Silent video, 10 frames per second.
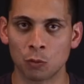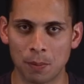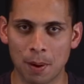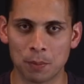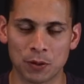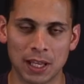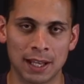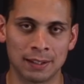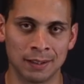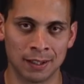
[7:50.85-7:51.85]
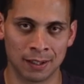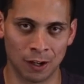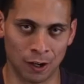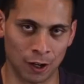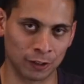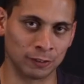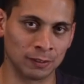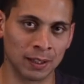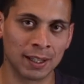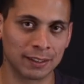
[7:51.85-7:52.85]
Remember that
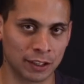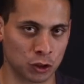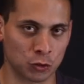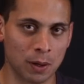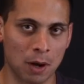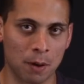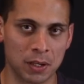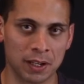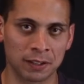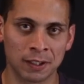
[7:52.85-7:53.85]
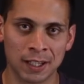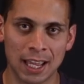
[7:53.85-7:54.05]
on the strip object,